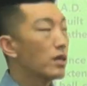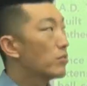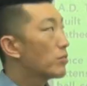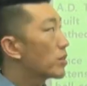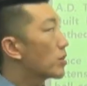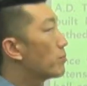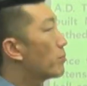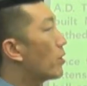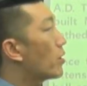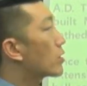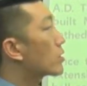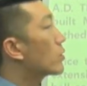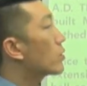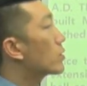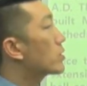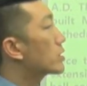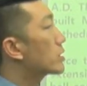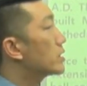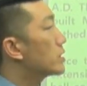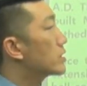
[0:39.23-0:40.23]
but a ball
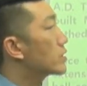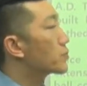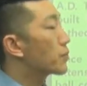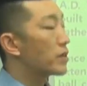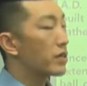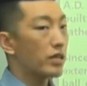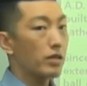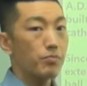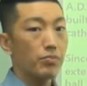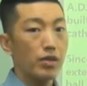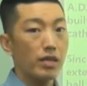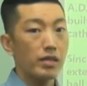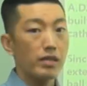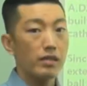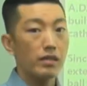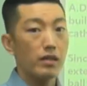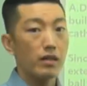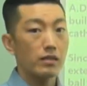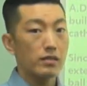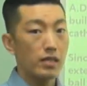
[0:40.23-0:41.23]
court is where they
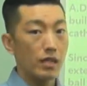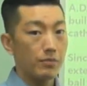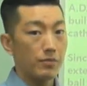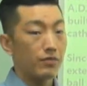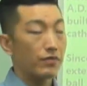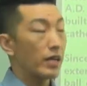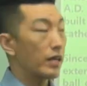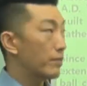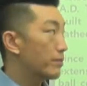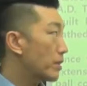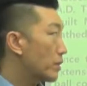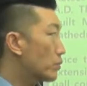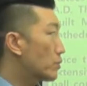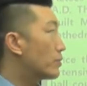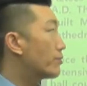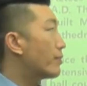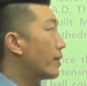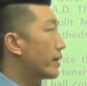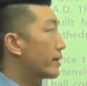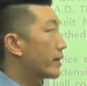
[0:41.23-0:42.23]
played a type of game that we'll
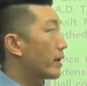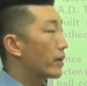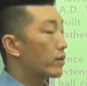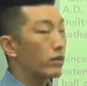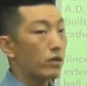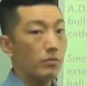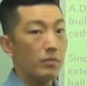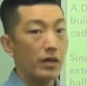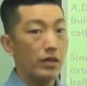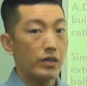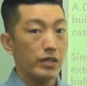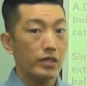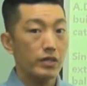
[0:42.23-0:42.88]
find out about